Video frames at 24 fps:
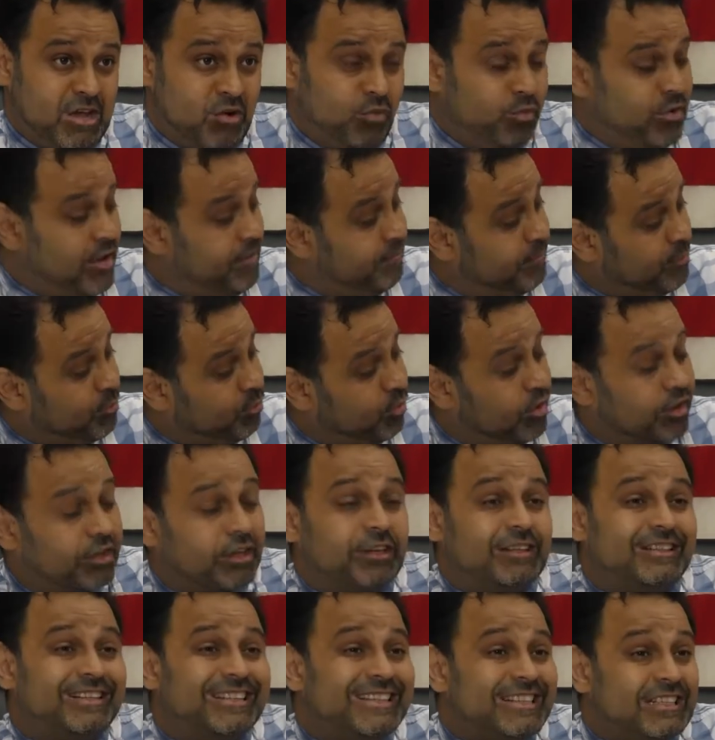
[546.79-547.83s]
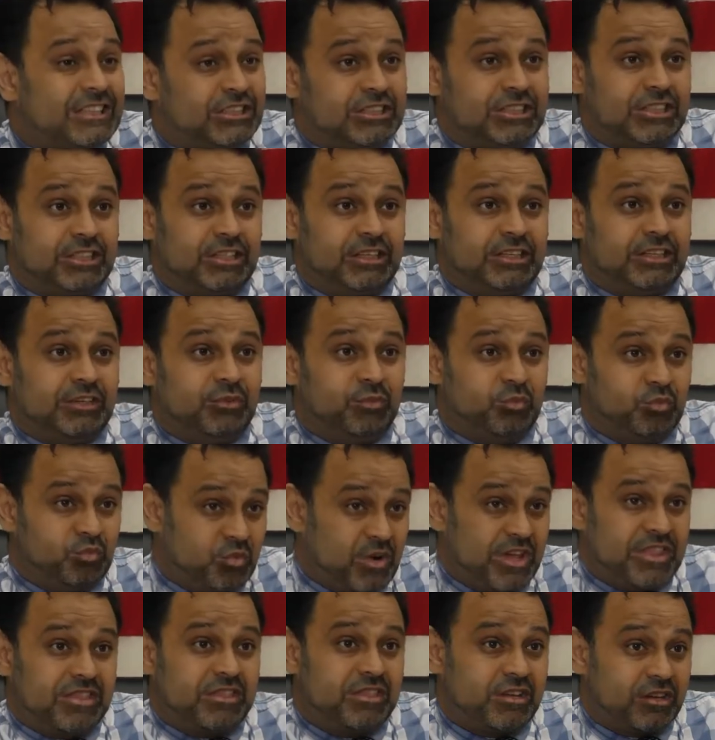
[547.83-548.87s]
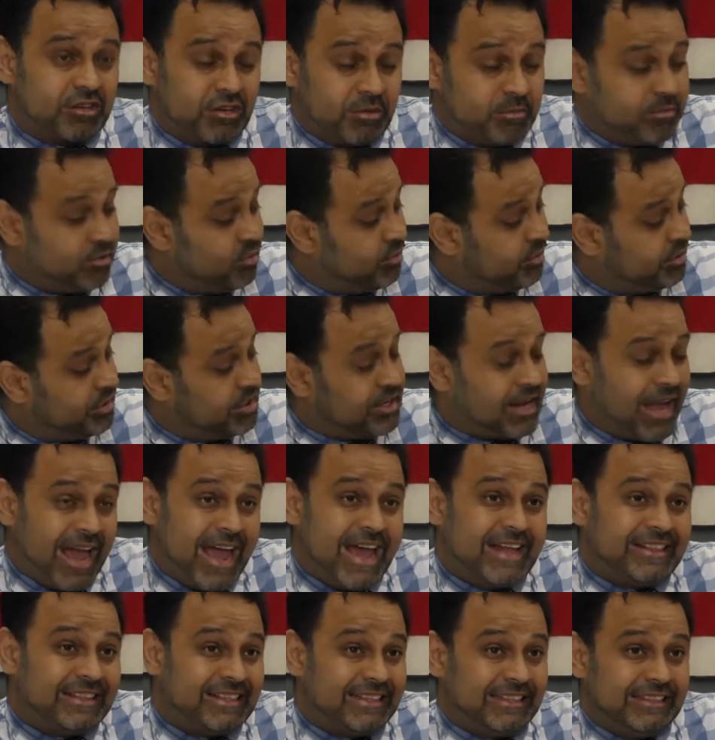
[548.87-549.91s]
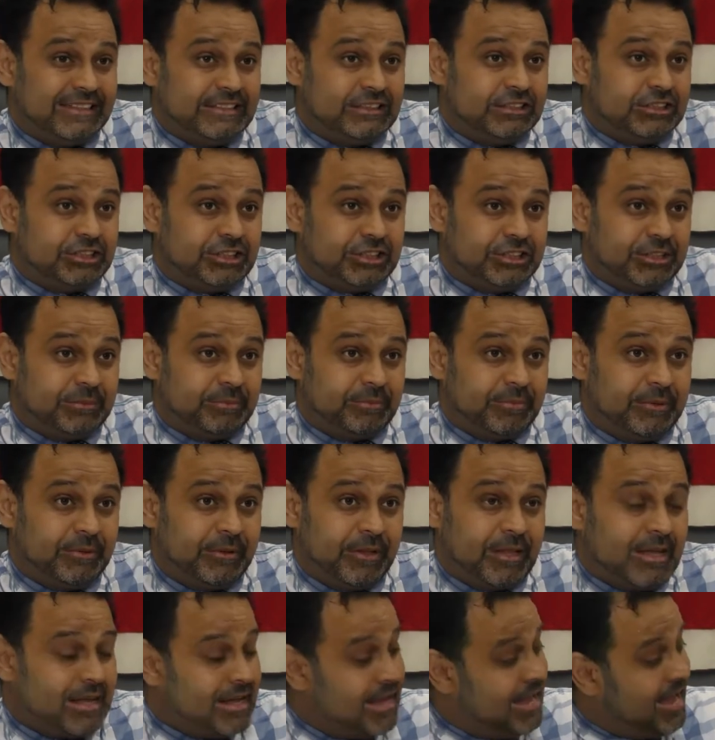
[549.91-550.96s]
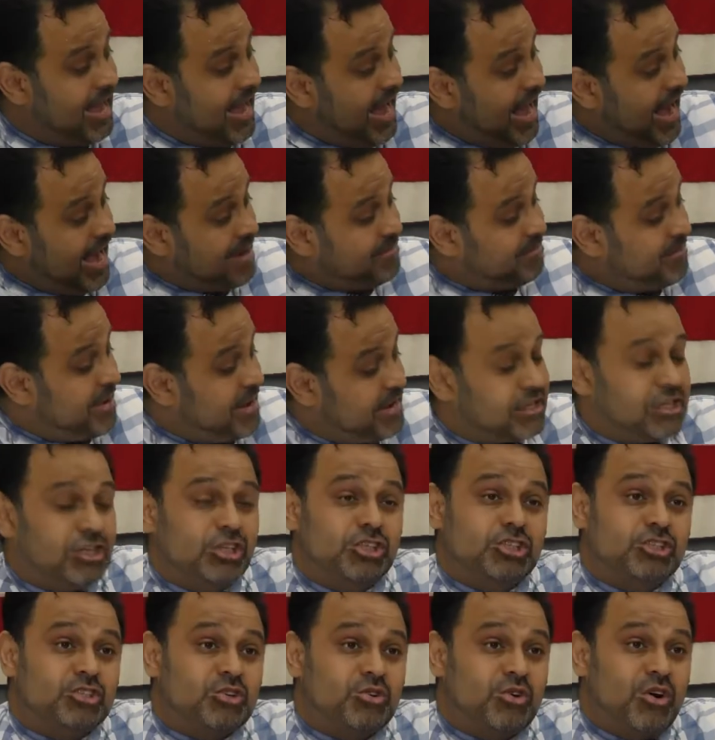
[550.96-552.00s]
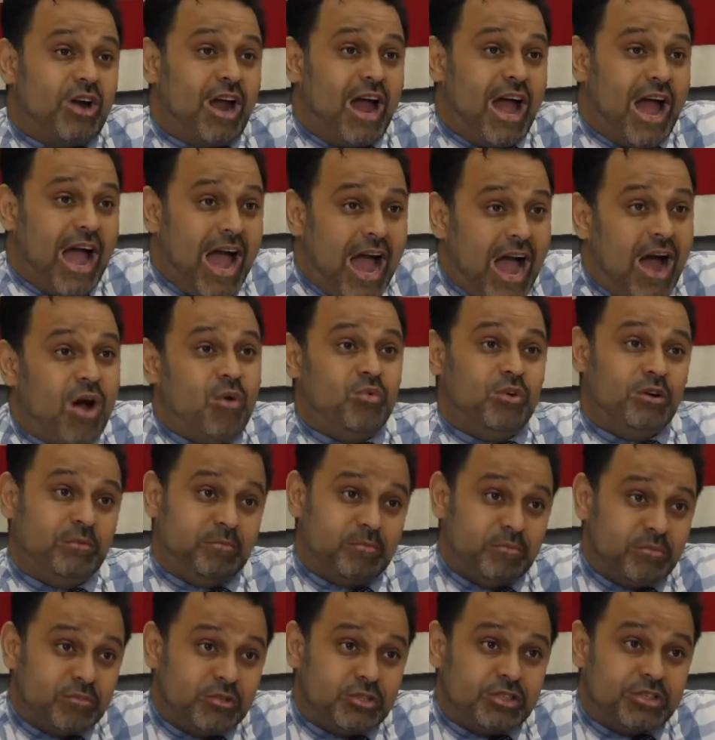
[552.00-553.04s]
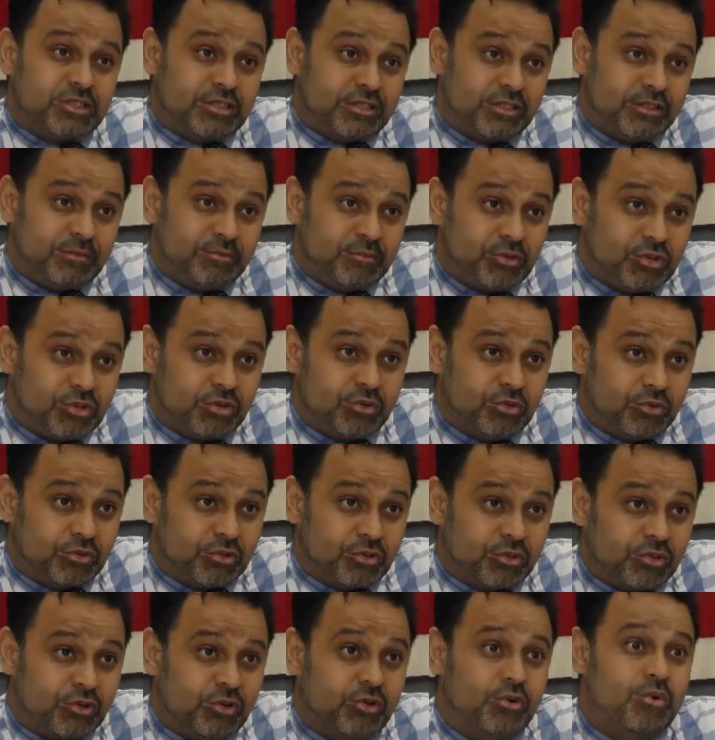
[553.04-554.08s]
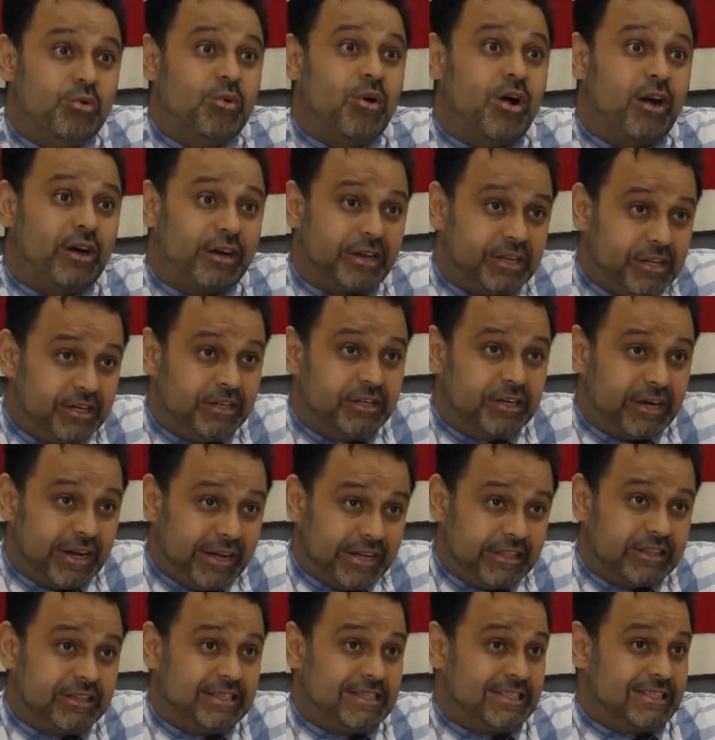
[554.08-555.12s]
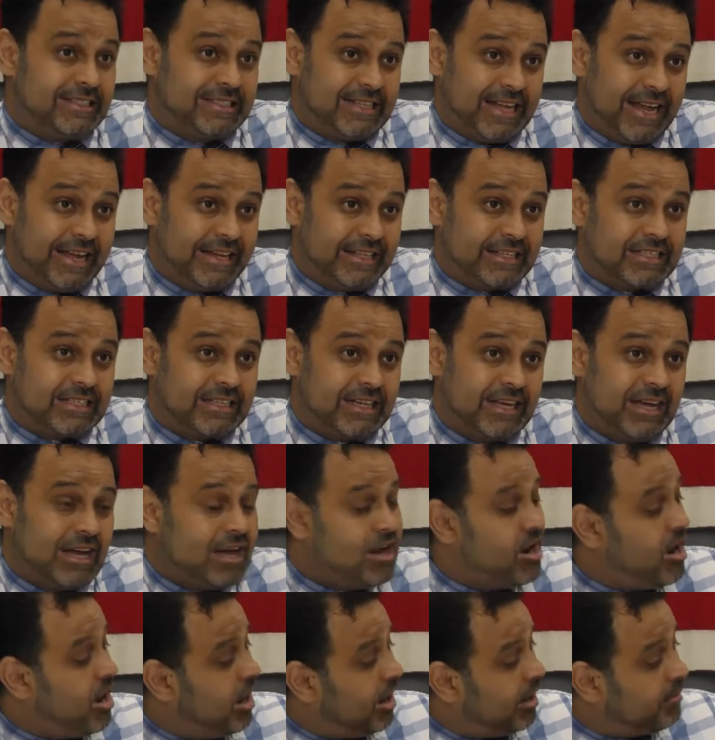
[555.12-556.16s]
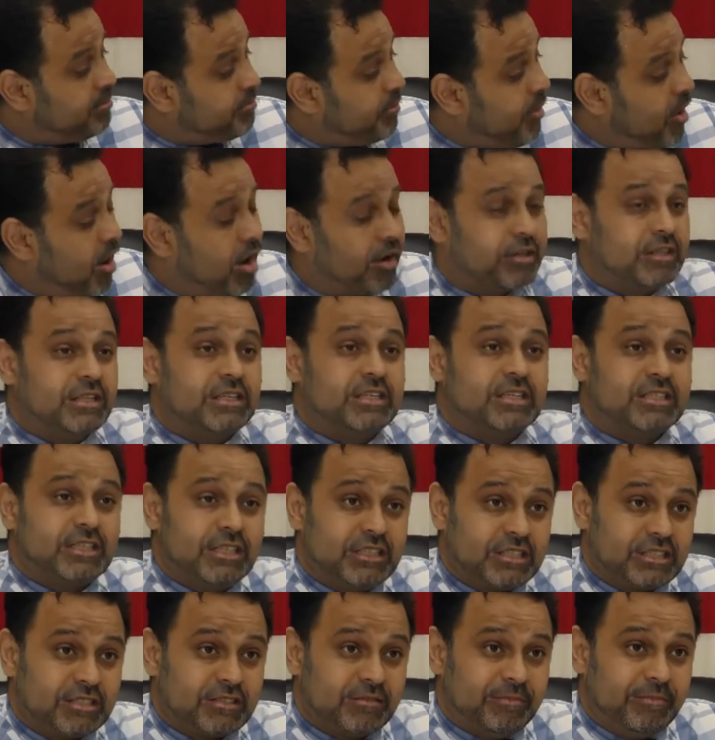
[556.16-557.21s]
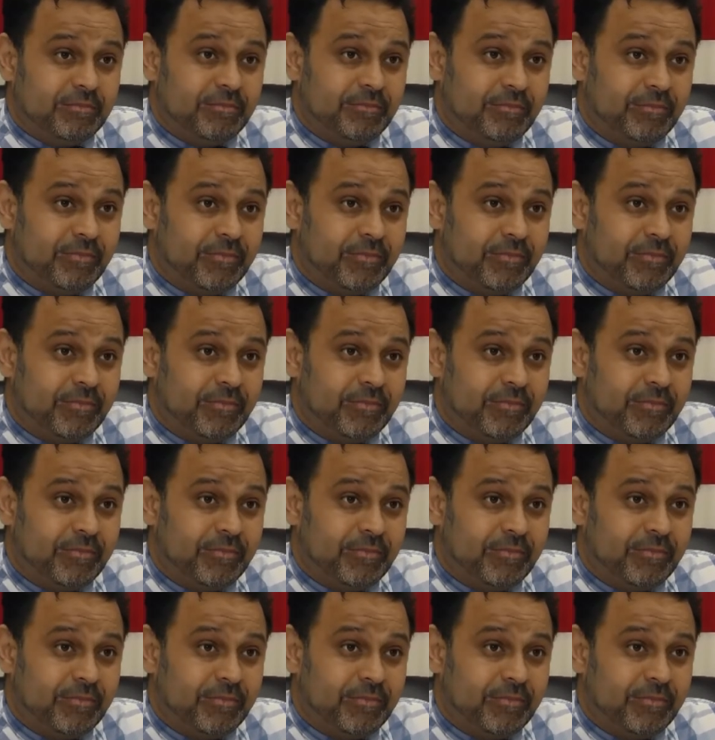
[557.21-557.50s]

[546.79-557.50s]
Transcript: We have been working diligently with the community and the leadership, and making sure our Muslim youth who are here in the States are part of the system.